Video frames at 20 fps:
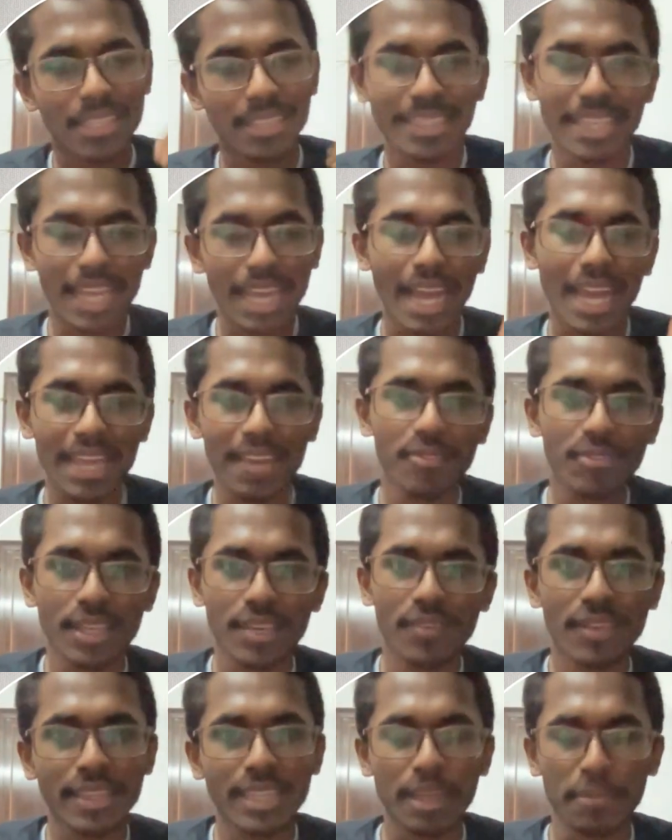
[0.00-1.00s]
they i have
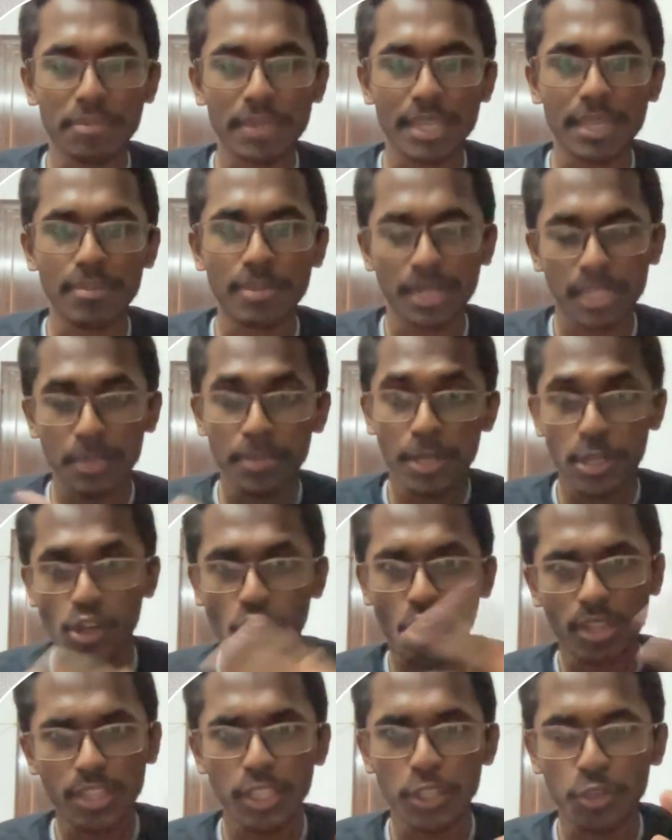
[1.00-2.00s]
given them the liberty but
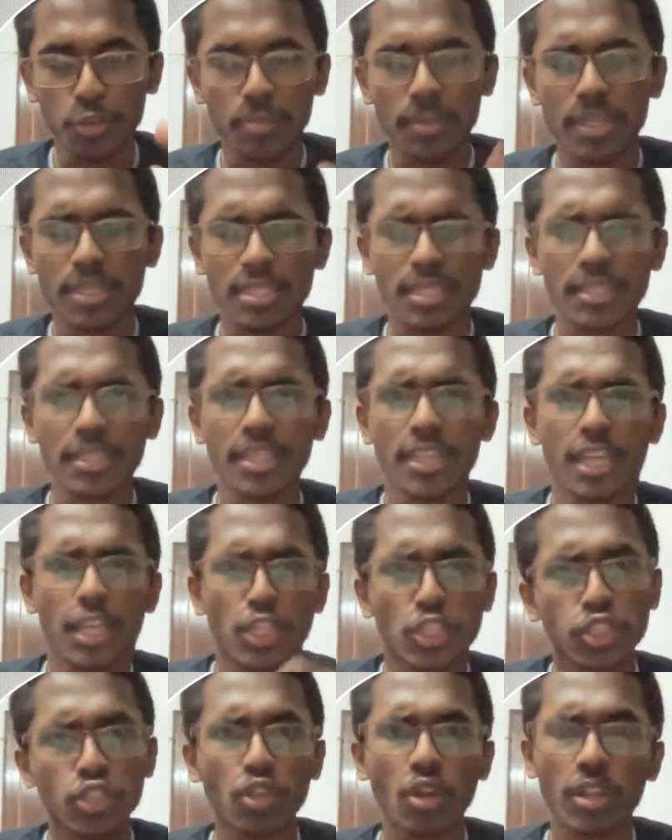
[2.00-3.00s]
not the new person
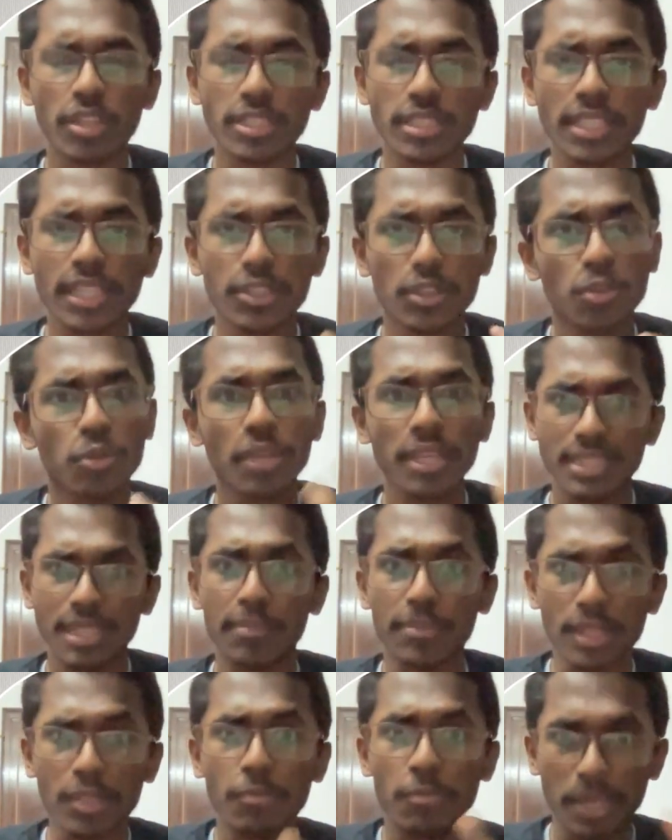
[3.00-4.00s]
so constantly i thought okay
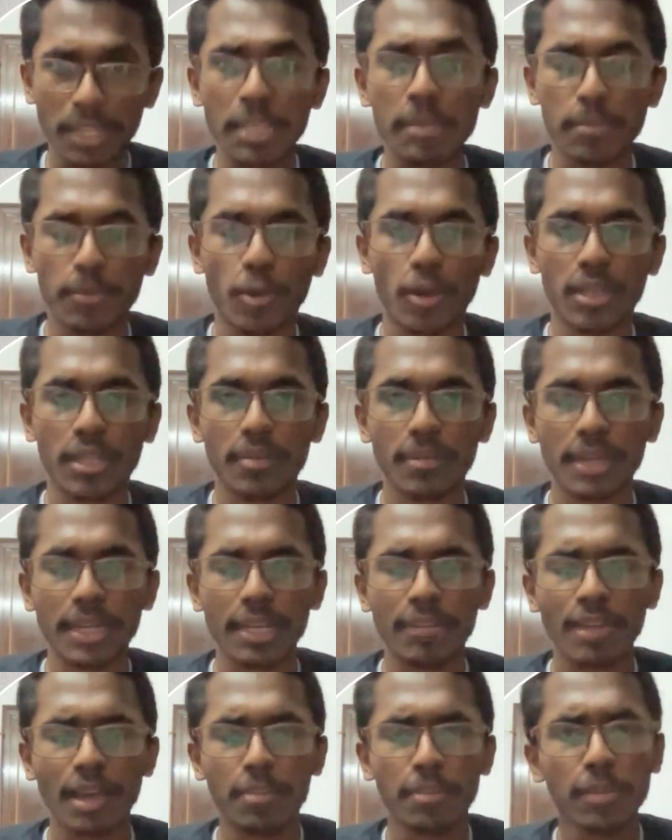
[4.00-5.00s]
something very important might
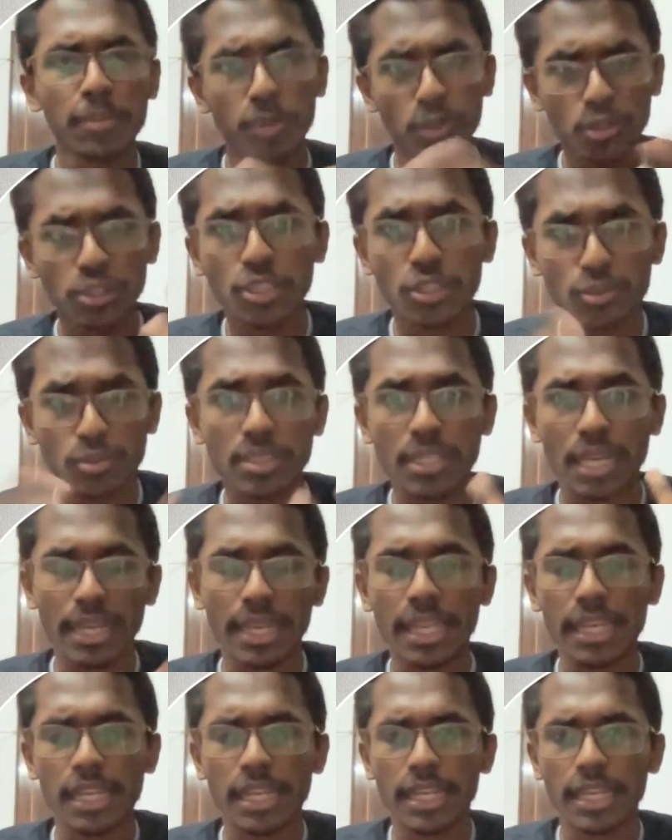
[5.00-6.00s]
have happened because it was
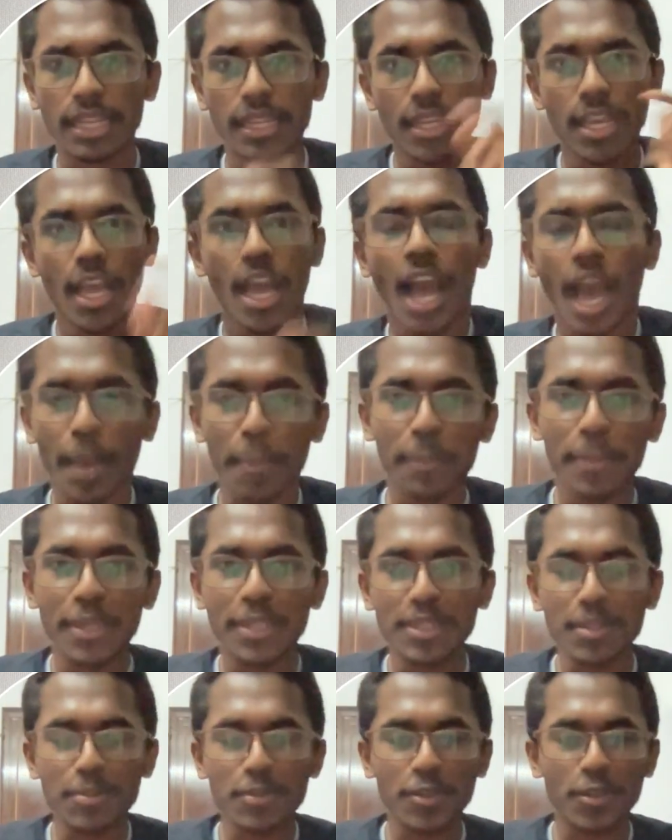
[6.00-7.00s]
again and again i picked
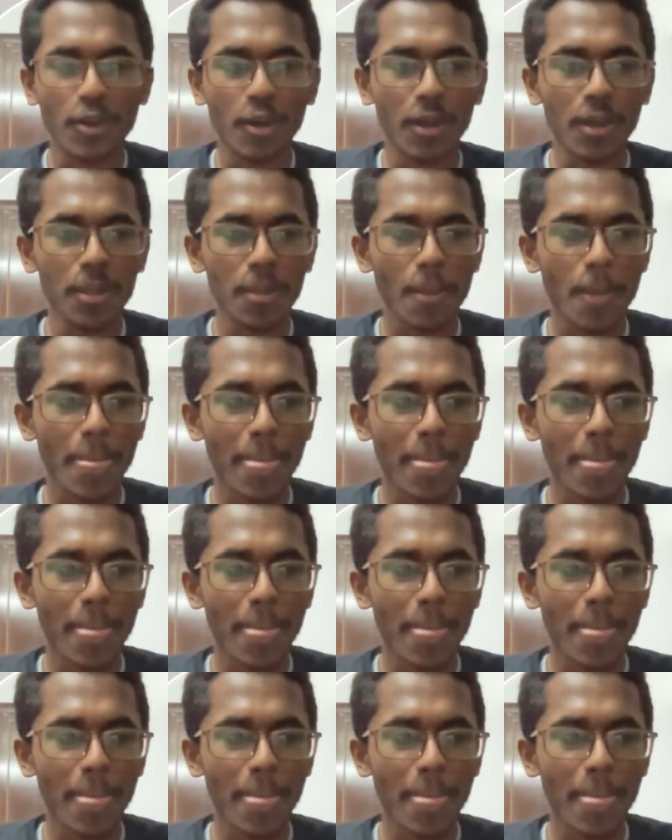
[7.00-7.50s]
up the call